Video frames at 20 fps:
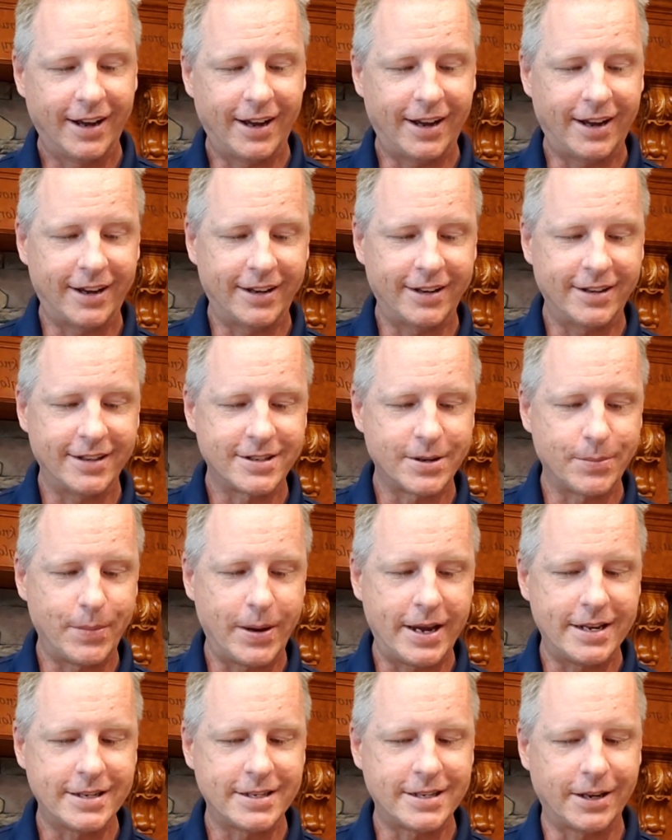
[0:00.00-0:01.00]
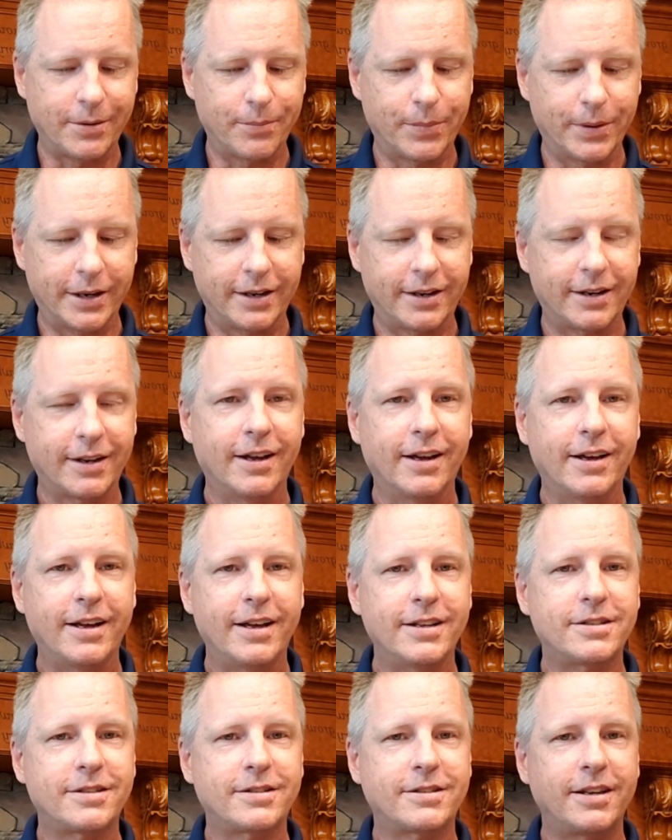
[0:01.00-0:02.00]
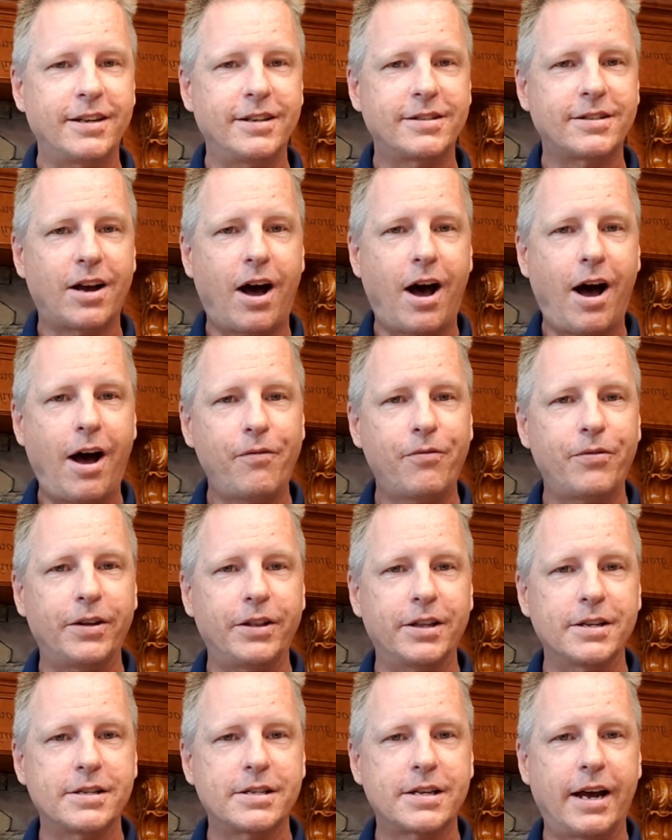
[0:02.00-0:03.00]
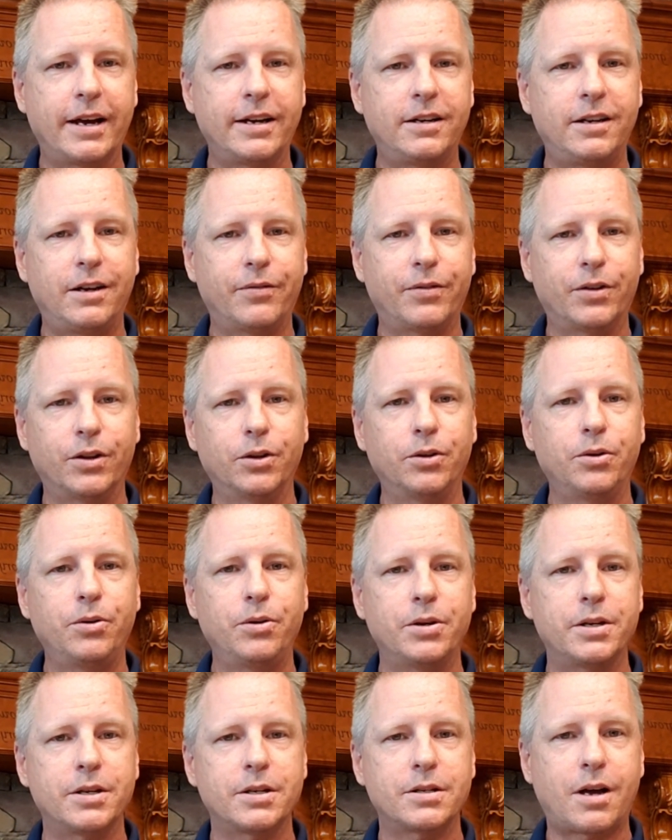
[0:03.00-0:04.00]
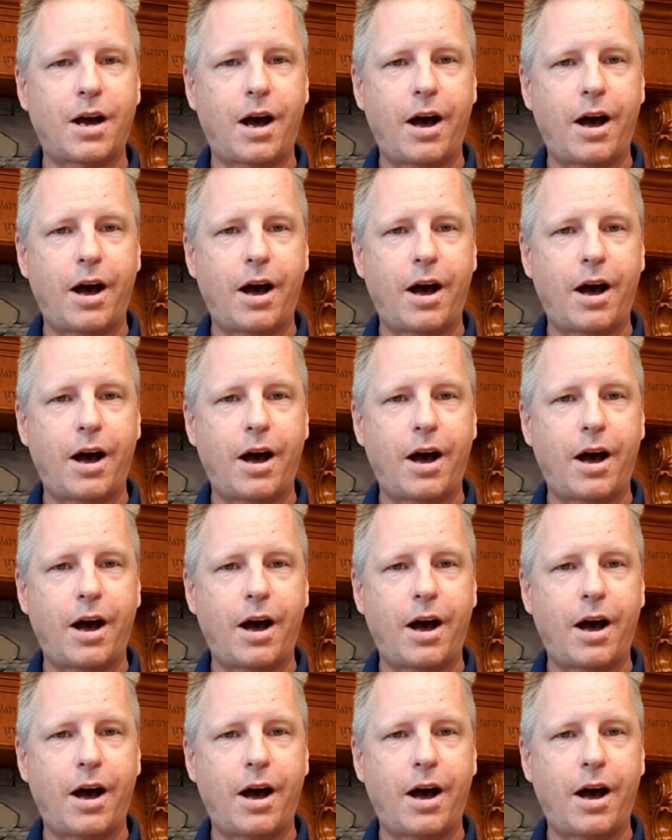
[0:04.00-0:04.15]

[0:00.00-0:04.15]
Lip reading: It's amazing, but it's often, this idea of a lute is